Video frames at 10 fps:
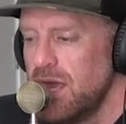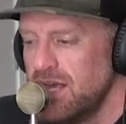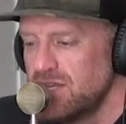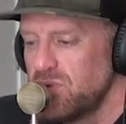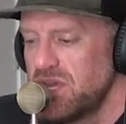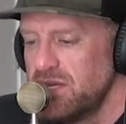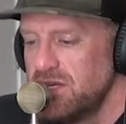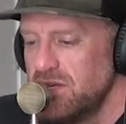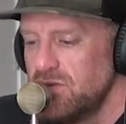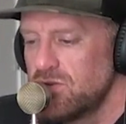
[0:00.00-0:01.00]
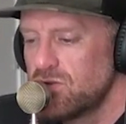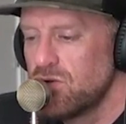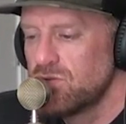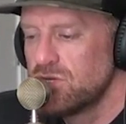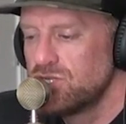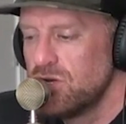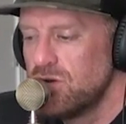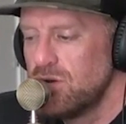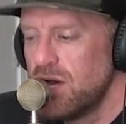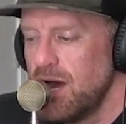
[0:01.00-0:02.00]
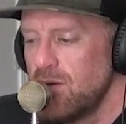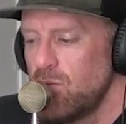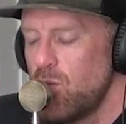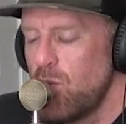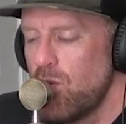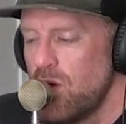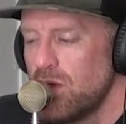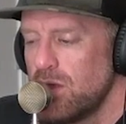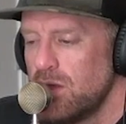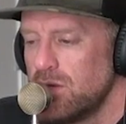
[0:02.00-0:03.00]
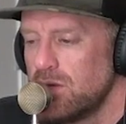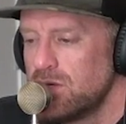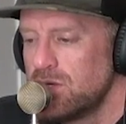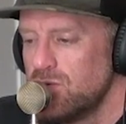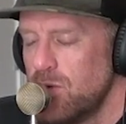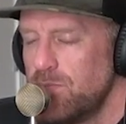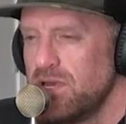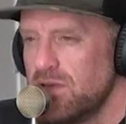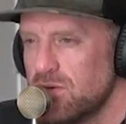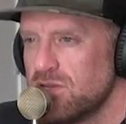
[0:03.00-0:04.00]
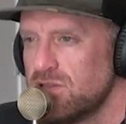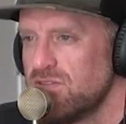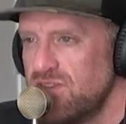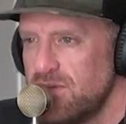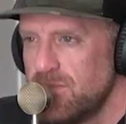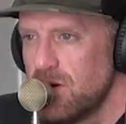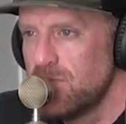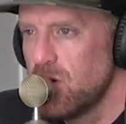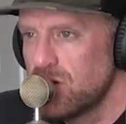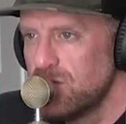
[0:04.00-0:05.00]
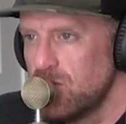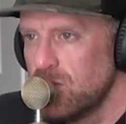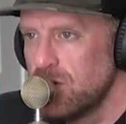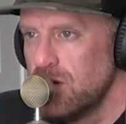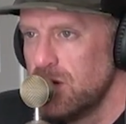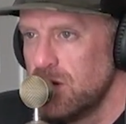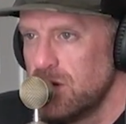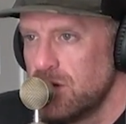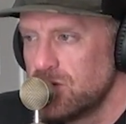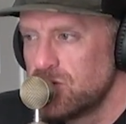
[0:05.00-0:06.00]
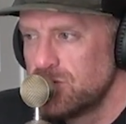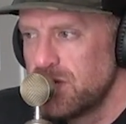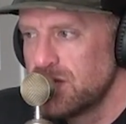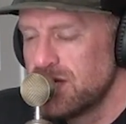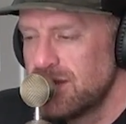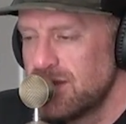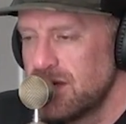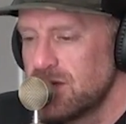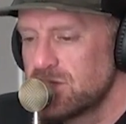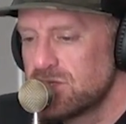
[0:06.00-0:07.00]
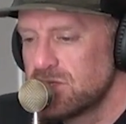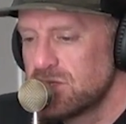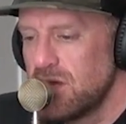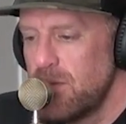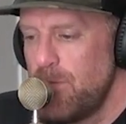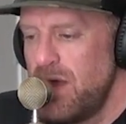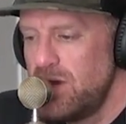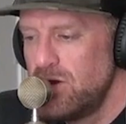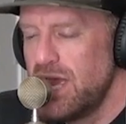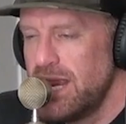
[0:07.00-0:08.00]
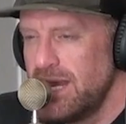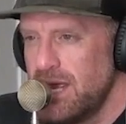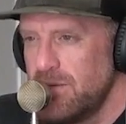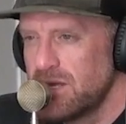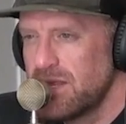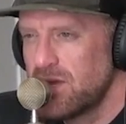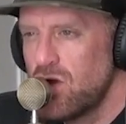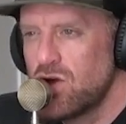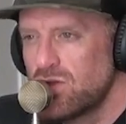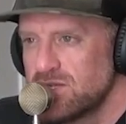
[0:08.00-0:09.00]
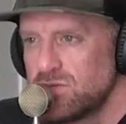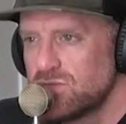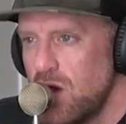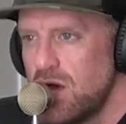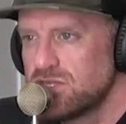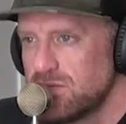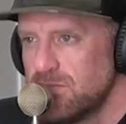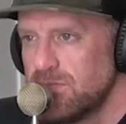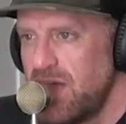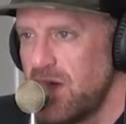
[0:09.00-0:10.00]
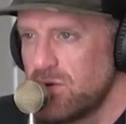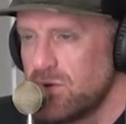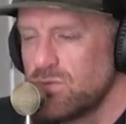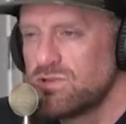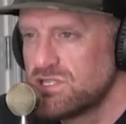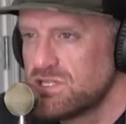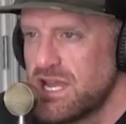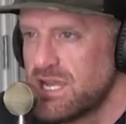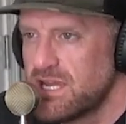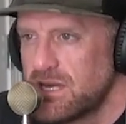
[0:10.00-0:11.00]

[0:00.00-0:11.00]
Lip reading: as we continue to grow this show. I want to appeal to the female market more, just because I think it's a better dynamic. Like, our class was awesome. How it was like,